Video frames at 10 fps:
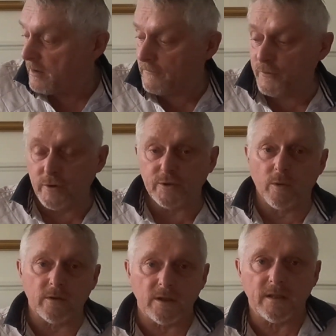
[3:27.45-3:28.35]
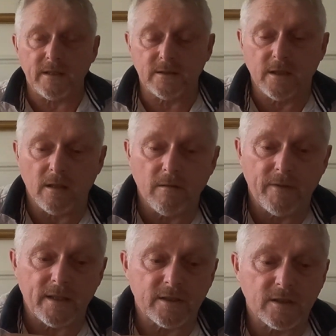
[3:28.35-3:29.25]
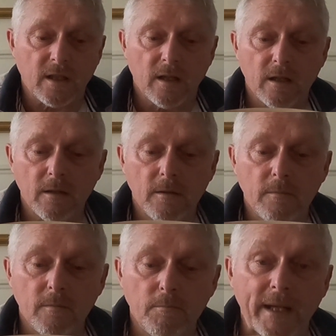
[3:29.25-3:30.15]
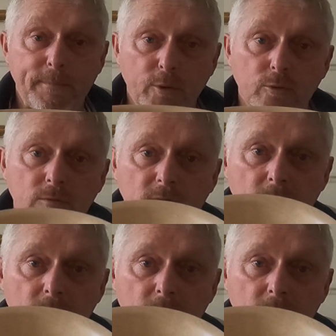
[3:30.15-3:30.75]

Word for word: The first one is this maple